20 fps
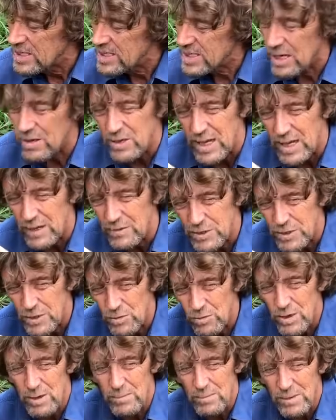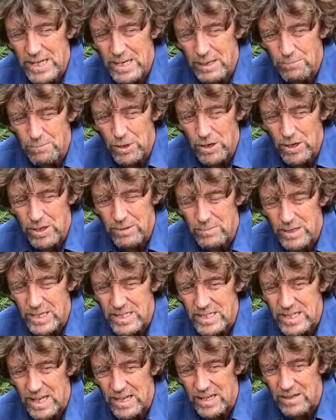So if you want to make a potting
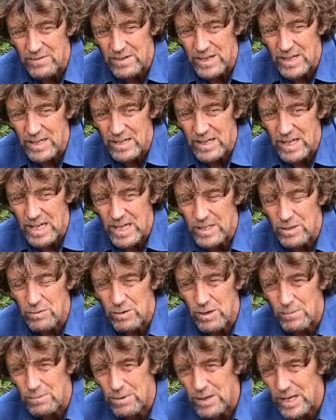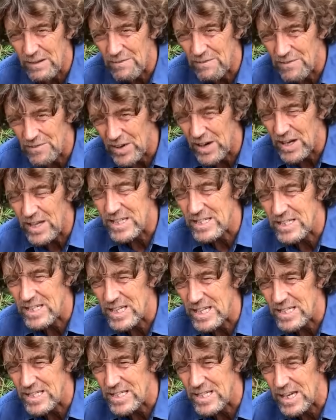mix out of it and you want to plant fine
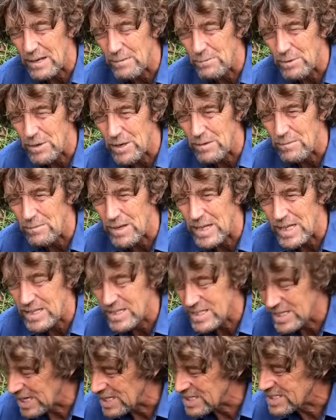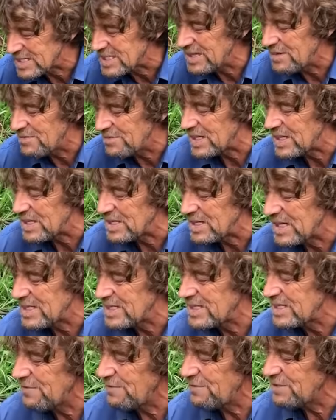seeds in that potting mix, yeah, sieve it
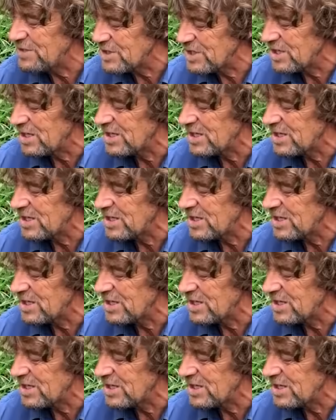and different